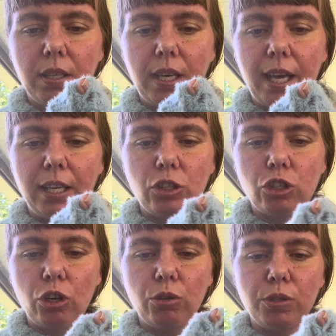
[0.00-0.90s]
and it
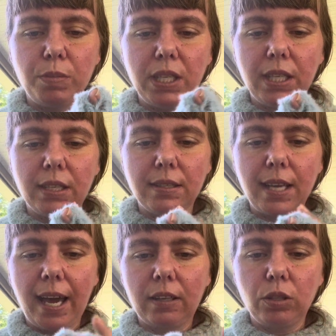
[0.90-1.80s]
shows me
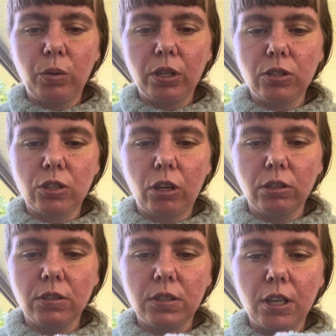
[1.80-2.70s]
exactly where to start
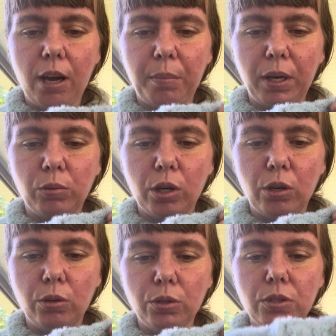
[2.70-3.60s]
and stop my
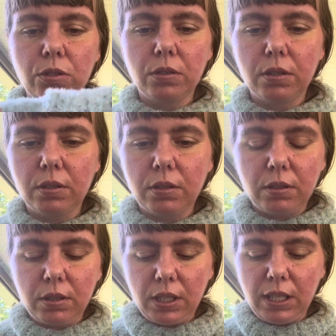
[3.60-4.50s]
rows.
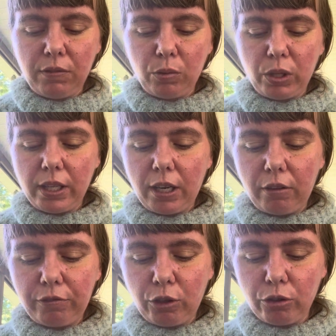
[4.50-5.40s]
Even when they
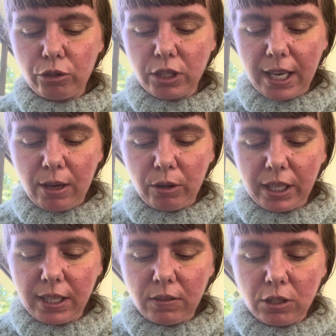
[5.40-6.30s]
are further down, I
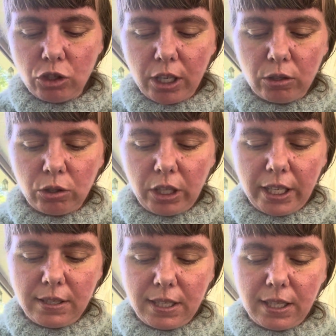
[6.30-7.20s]
get the general
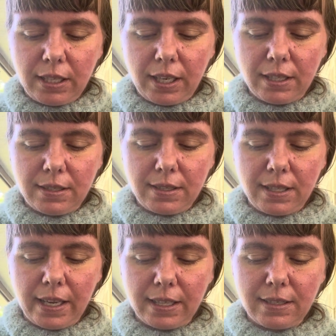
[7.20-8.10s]
idea. I see
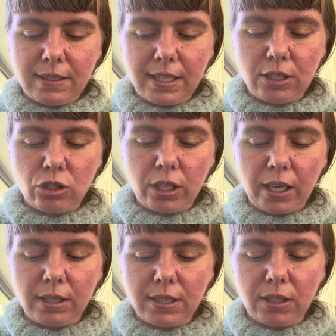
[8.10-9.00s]
that stitch that
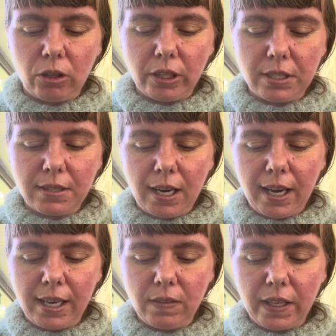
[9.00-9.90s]
I did on the
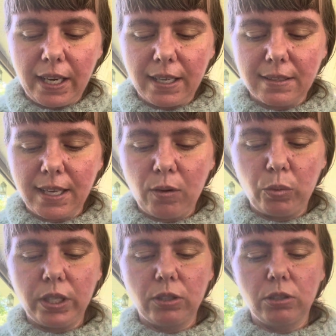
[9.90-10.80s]
side that has that
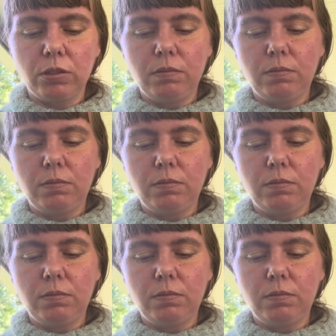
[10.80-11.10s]
weird